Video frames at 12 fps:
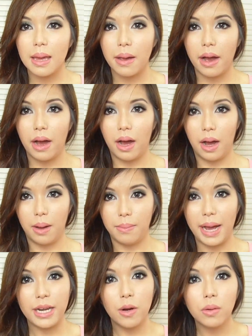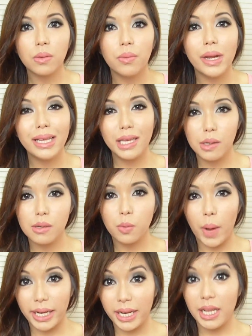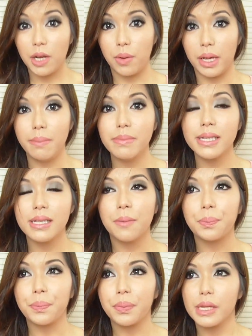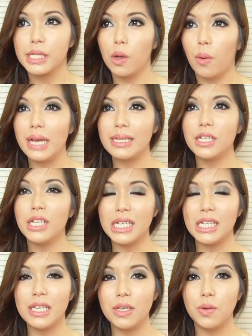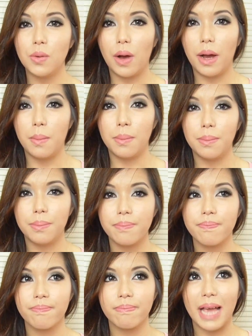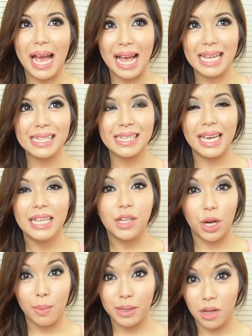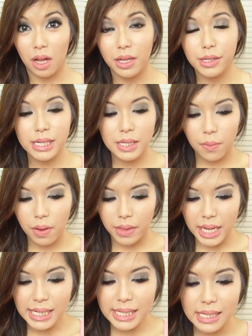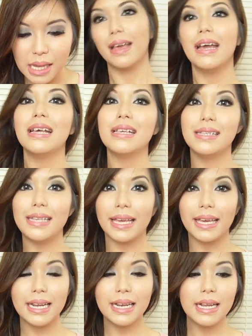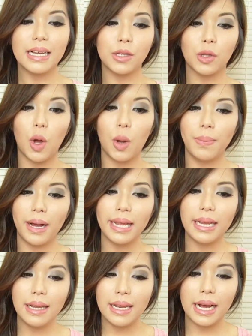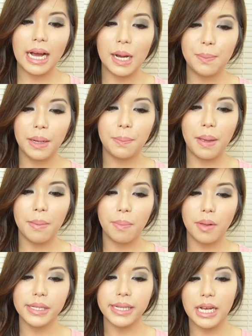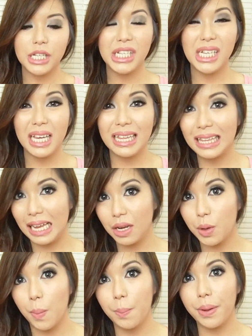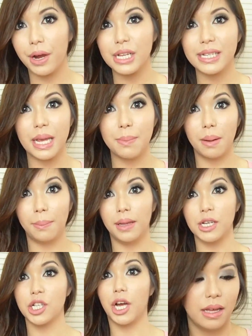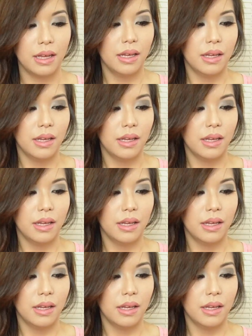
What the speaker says: I don't really use whitening creams, so I suggest you ask a dermatologist for this. Second, totoo bang hindi nakakapag-pimples ang cheek tint compared sa ibang blush on?